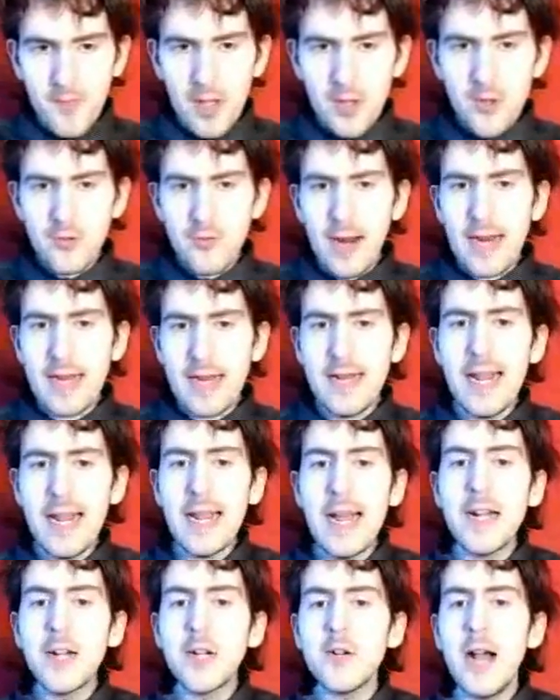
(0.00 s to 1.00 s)

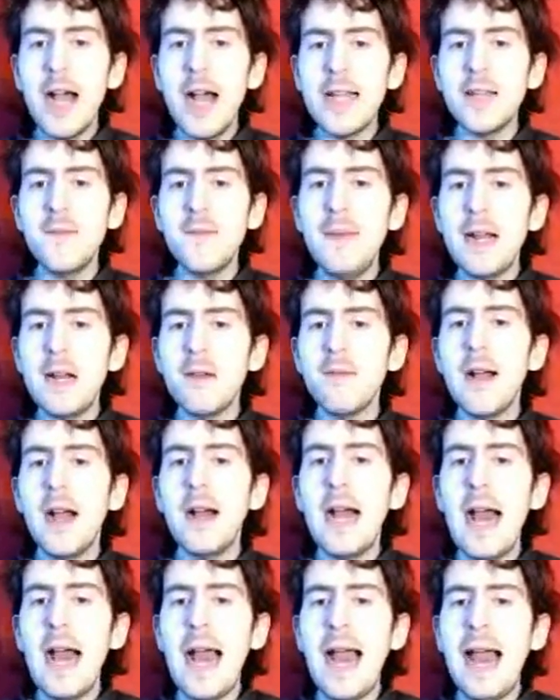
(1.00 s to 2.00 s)
training and trying to figure
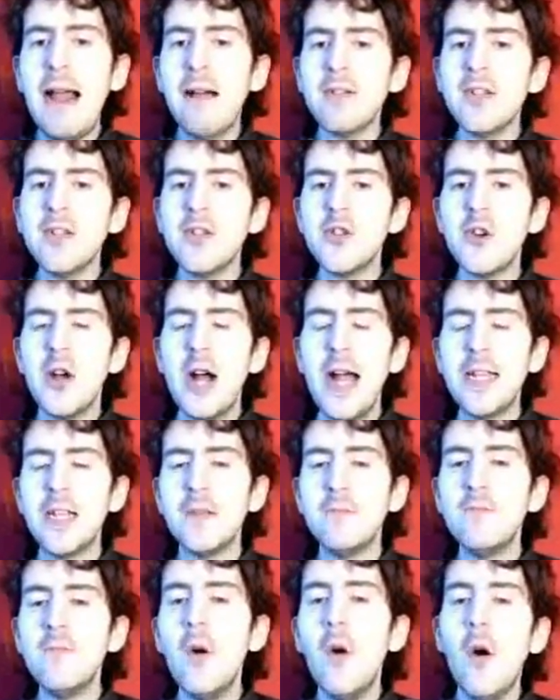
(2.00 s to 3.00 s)
out how to try
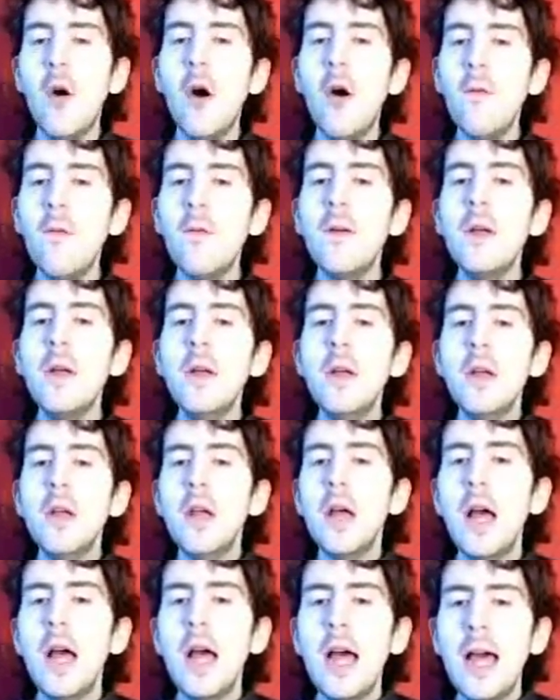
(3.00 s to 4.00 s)
to morph
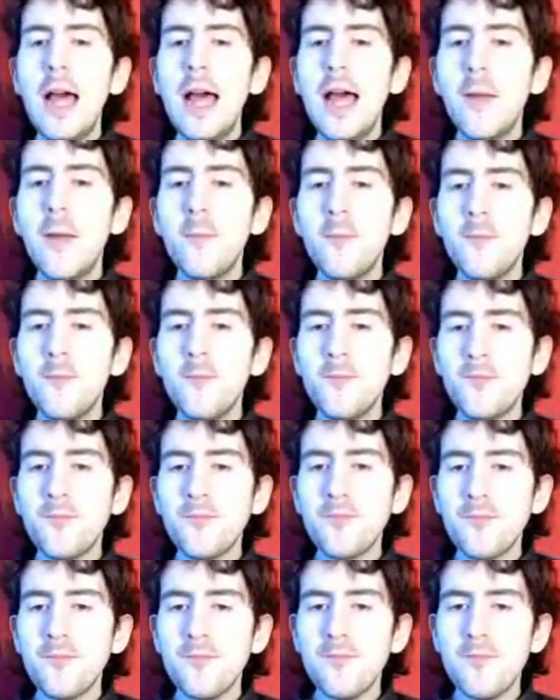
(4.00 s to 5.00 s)
as
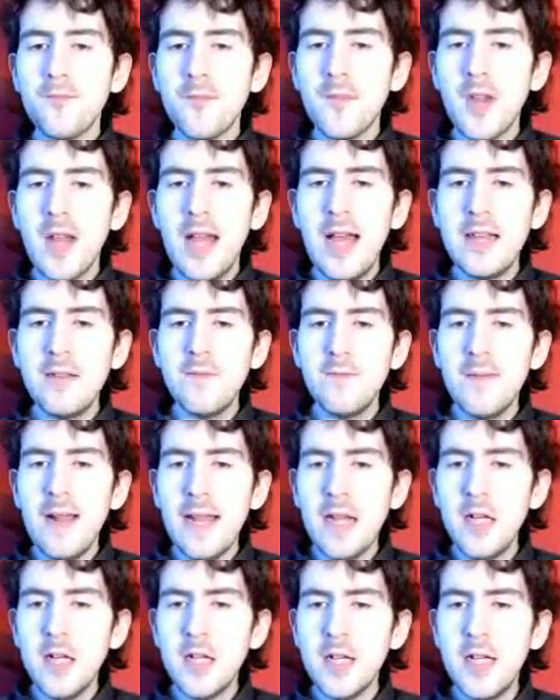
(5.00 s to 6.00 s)

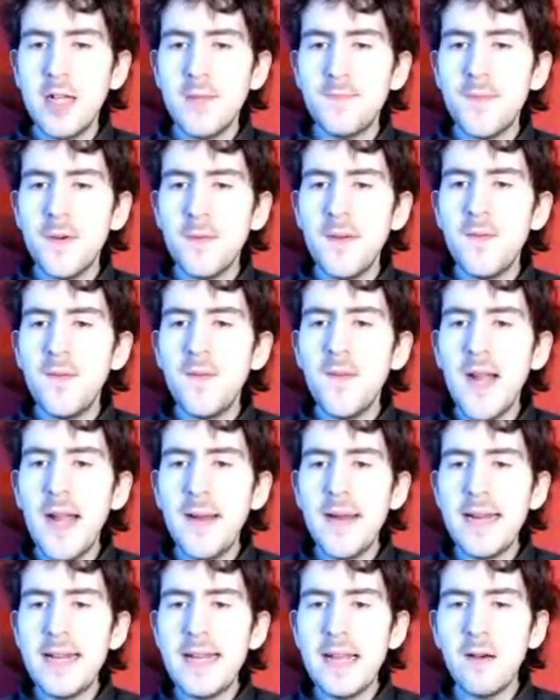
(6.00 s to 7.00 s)
Rangers, but with
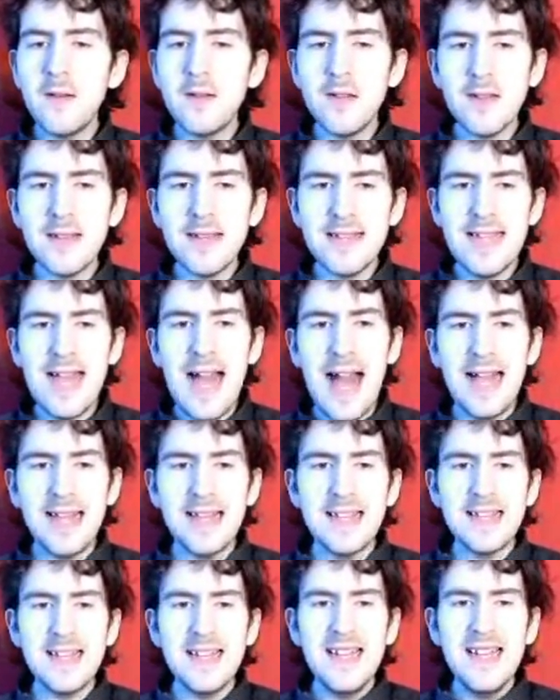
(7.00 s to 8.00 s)
very little
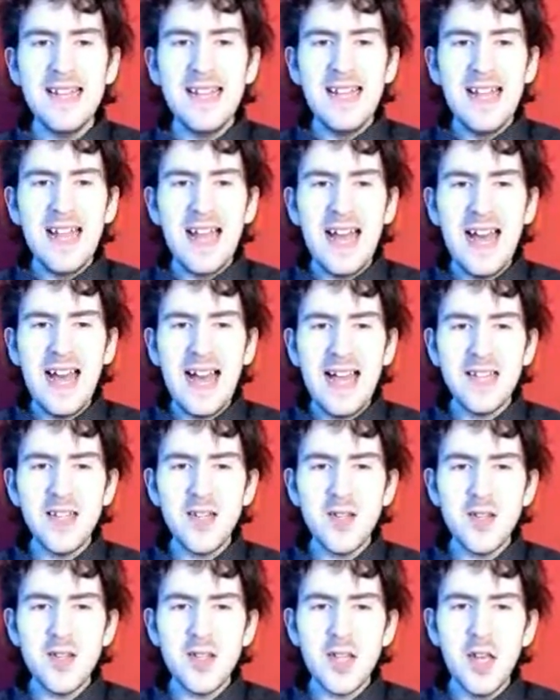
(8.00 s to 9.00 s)
success.
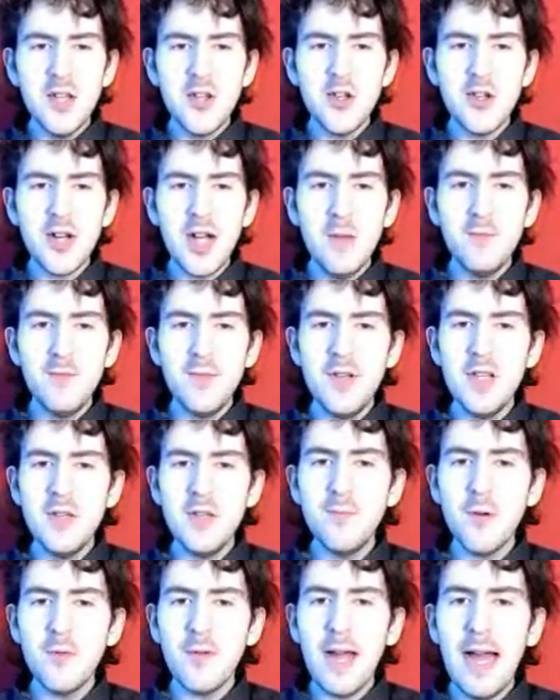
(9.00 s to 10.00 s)
And so to try and
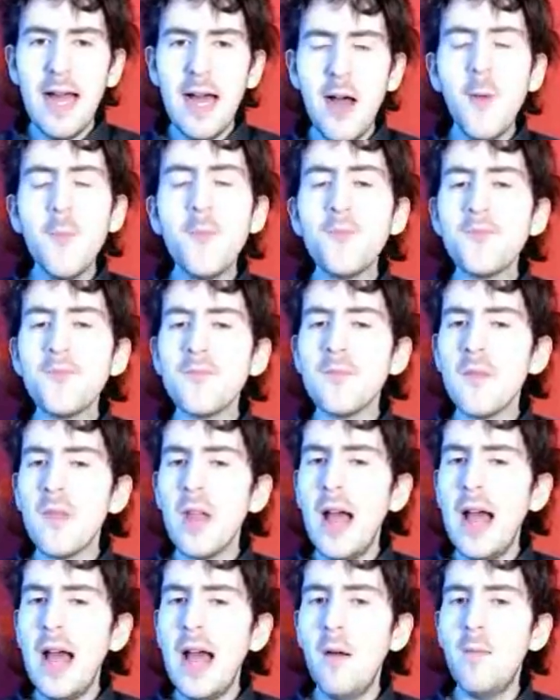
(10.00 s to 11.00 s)
boost morale,
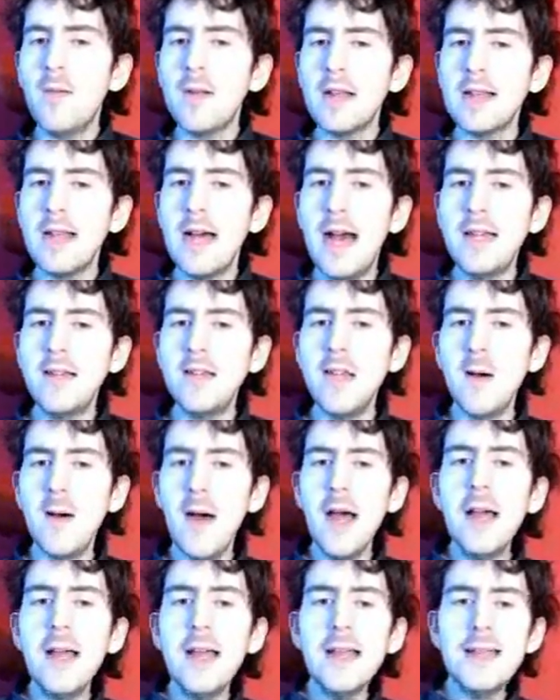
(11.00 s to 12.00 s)
Alpha decides, you know
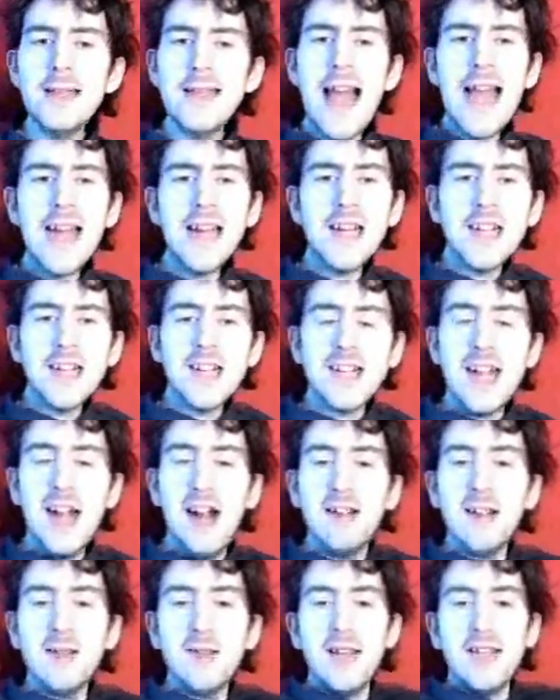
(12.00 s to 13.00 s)
what, let's
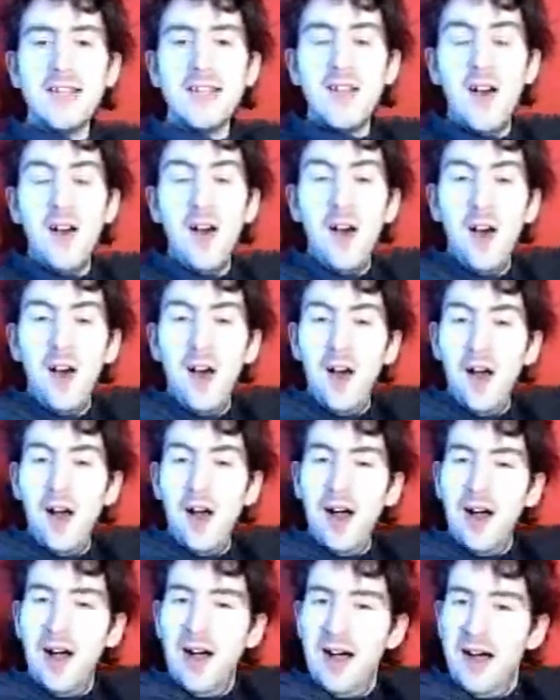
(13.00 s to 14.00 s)
show them the
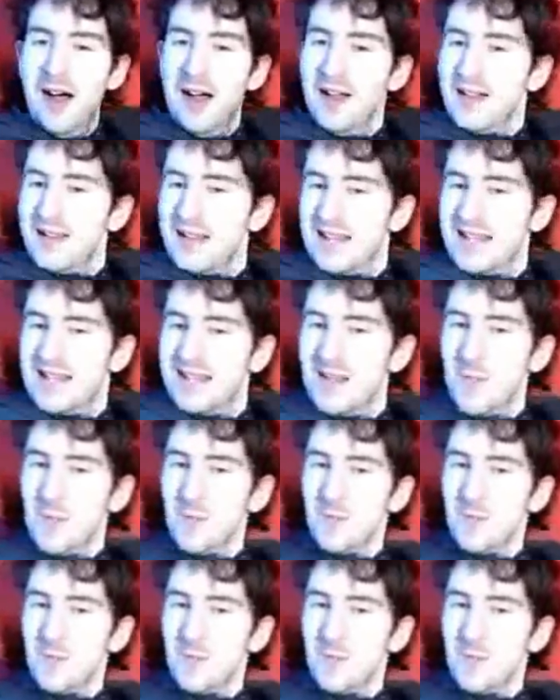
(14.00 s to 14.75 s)
Zords!